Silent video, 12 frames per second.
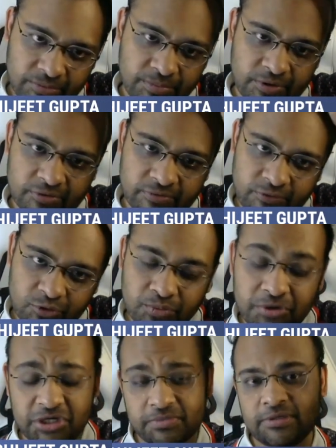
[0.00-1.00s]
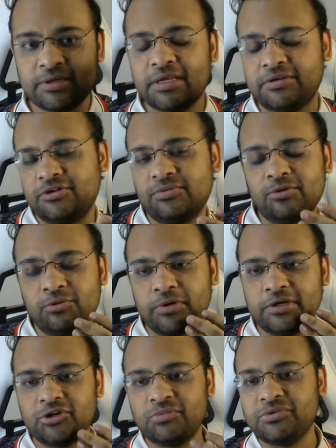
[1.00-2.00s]
Because of two bishops and an extra pawn,
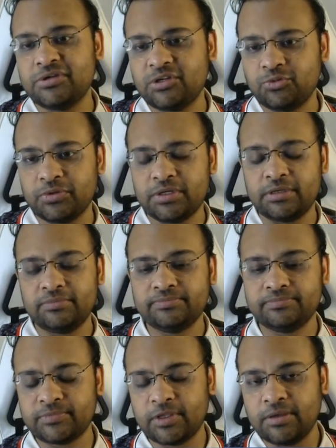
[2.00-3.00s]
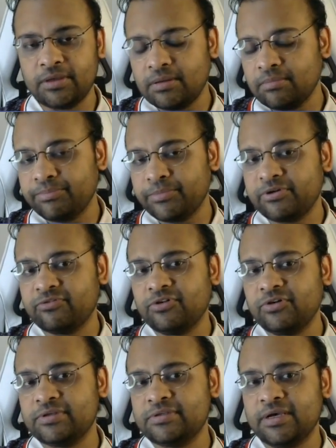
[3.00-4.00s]
white should be just winning. But of
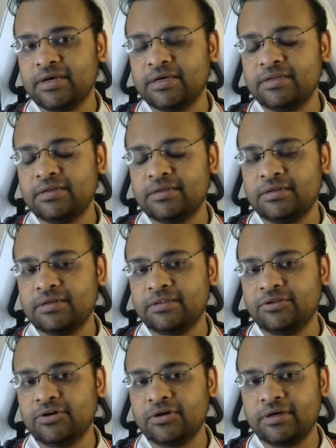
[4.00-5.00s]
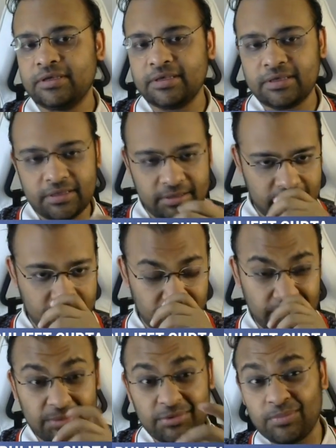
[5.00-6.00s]
course, Jan thought that
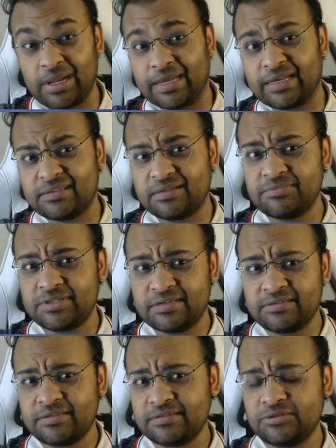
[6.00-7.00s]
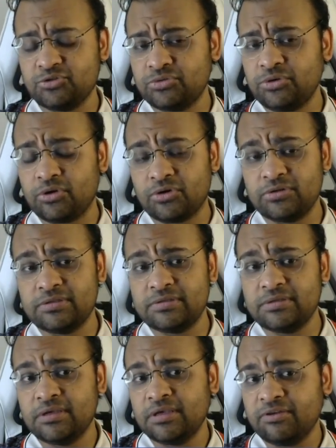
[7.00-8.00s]
maybe black has some chances to draw
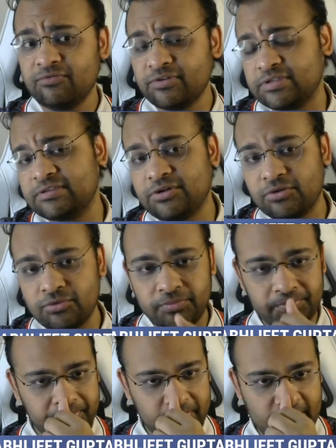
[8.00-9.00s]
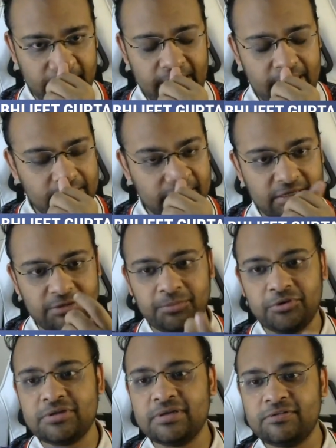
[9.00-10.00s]
this, which is true. And his
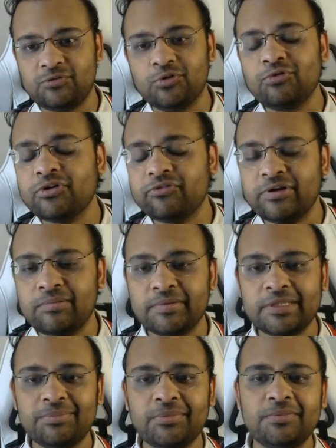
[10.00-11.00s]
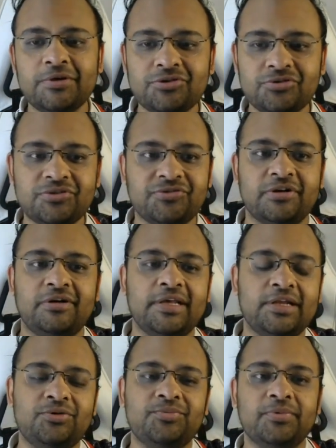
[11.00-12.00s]
position is so overwhelming that maybe he should just
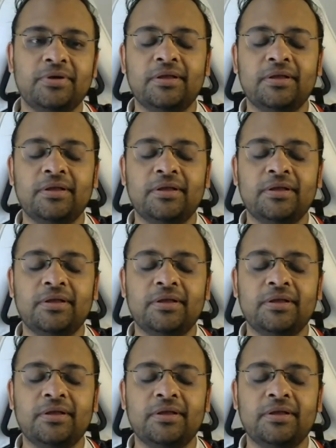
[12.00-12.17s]
continue.